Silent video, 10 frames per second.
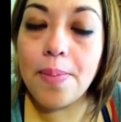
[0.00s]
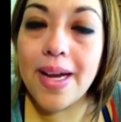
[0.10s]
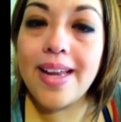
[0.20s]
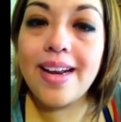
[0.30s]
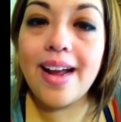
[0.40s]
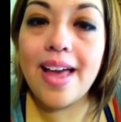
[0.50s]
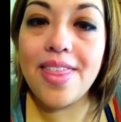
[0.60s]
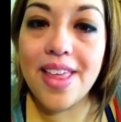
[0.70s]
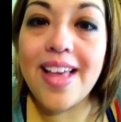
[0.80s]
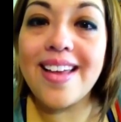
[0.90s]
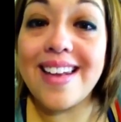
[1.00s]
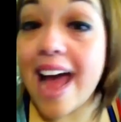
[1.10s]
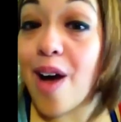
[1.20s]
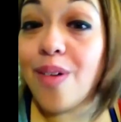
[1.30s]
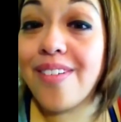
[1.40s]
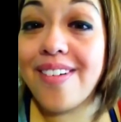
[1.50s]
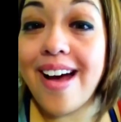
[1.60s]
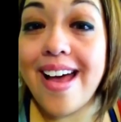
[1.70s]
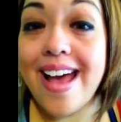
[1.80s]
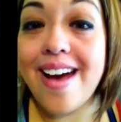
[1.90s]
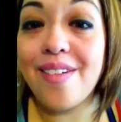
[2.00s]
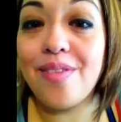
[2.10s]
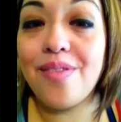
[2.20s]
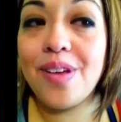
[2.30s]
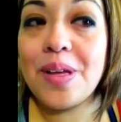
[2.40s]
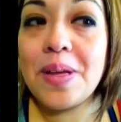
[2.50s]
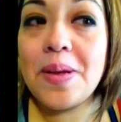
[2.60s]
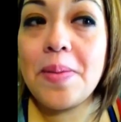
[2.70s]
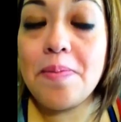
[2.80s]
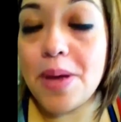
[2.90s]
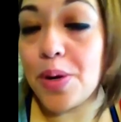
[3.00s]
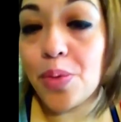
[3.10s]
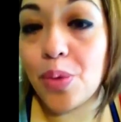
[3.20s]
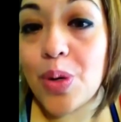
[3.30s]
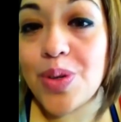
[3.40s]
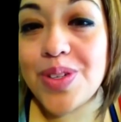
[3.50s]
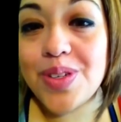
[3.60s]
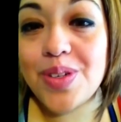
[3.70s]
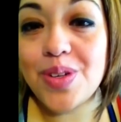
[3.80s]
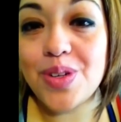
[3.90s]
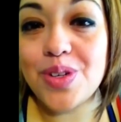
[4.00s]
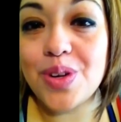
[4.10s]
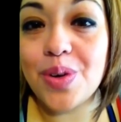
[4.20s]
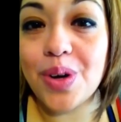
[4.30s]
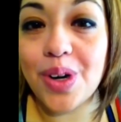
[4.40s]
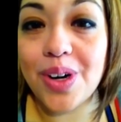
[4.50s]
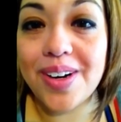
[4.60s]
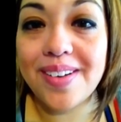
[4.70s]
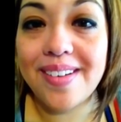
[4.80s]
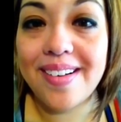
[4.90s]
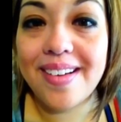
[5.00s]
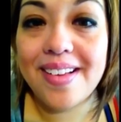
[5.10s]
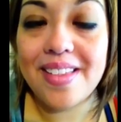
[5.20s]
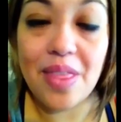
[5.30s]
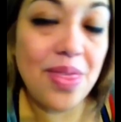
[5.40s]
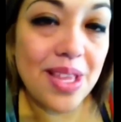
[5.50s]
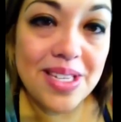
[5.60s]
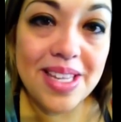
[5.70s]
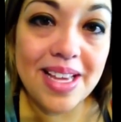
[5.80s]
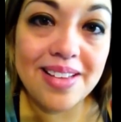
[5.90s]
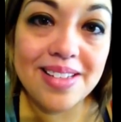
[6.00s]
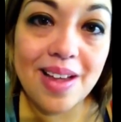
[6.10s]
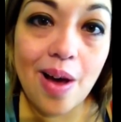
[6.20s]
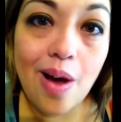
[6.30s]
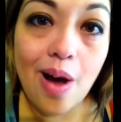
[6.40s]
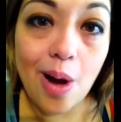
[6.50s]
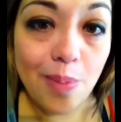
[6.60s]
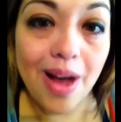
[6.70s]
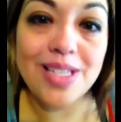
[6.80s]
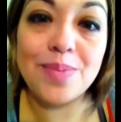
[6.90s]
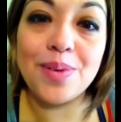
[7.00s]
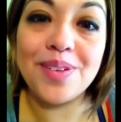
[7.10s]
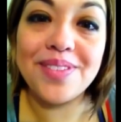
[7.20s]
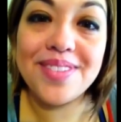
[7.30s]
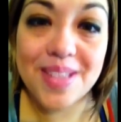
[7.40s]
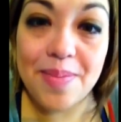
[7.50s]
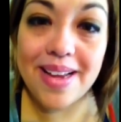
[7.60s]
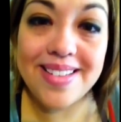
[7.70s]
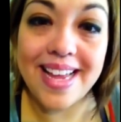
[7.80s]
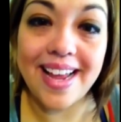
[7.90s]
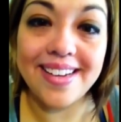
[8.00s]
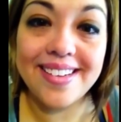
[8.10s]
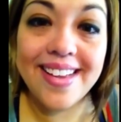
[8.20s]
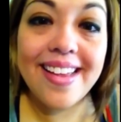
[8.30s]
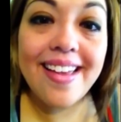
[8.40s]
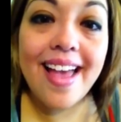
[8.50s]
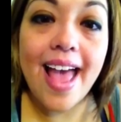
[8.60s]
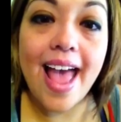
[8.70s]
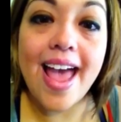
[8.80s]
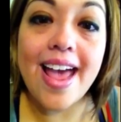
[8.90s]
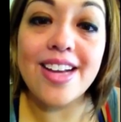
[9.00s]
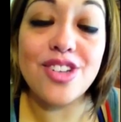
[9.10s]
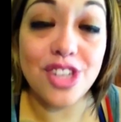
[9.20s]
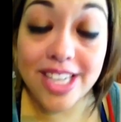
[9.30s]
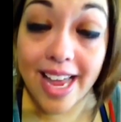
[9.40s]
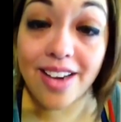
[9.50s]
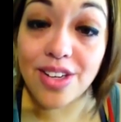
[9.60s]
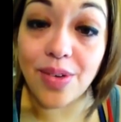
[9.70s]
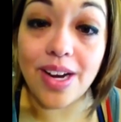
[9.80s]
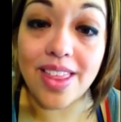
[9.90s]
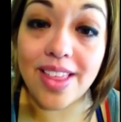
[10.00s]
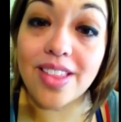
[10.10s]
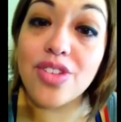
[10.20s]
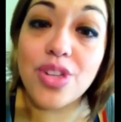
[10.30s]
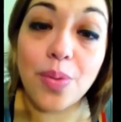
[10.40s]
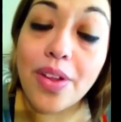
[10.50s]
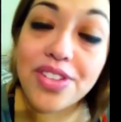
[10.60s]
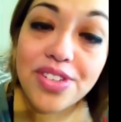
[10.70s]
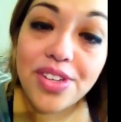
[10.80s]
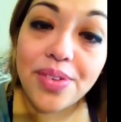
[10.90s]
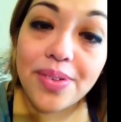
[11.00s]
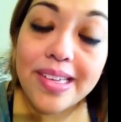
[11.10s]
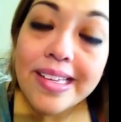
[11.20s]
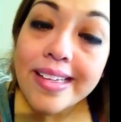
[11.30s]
But I think now I have better roots to show her that these things are possible to maintain, and she can do anything that she wants to.